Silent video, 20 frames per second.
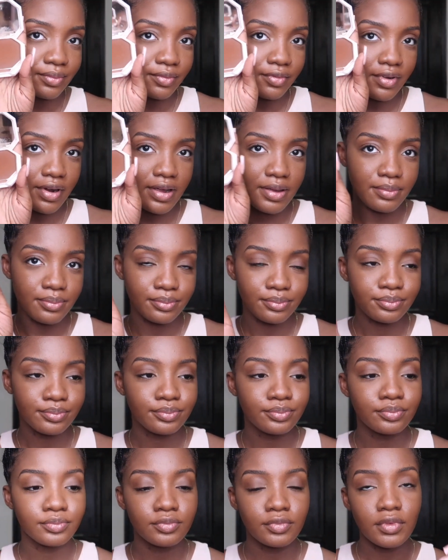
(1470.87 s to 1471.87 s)
right?
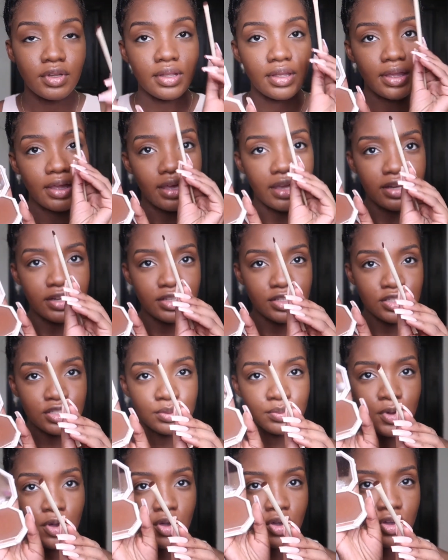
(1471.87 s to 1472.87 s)
And a
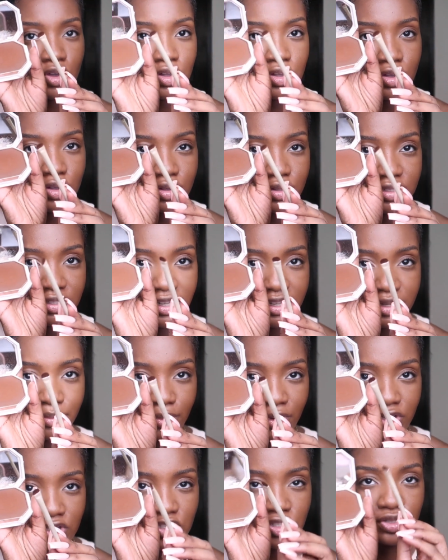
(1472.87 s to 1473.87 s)
small tiny
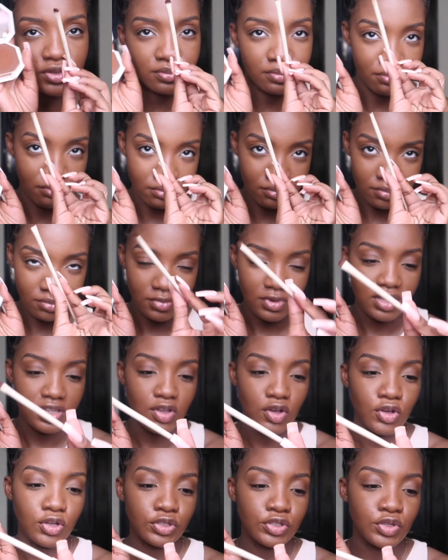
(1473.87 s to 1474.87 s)
brush,
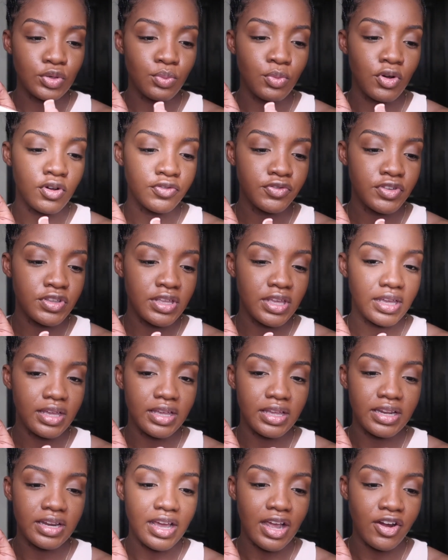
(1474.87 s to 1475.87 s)
also Morphe
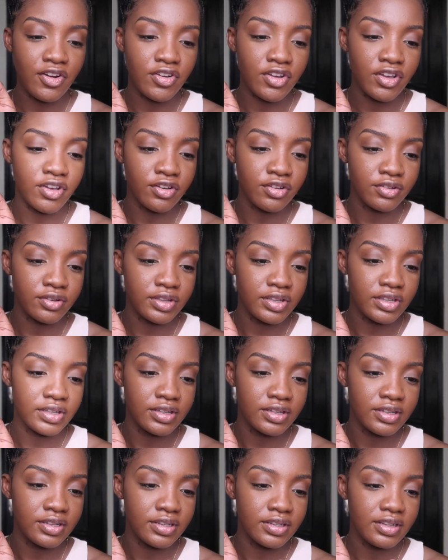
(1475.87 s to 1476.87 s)
and Ariel
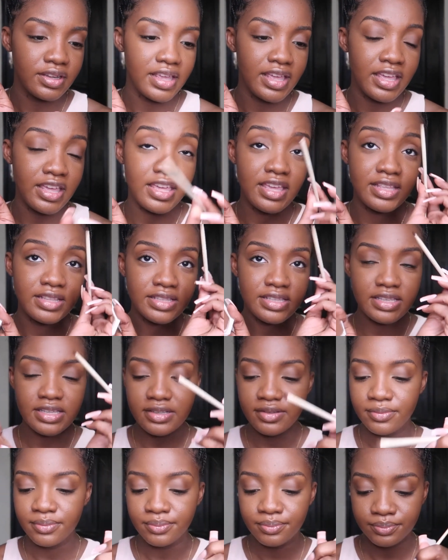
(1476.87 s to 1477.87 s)
in
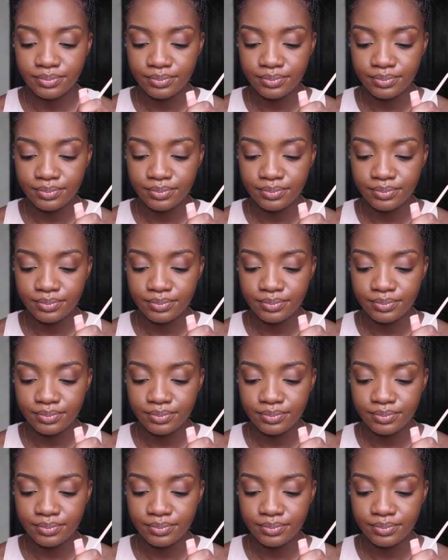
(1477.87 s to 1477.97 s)
A18,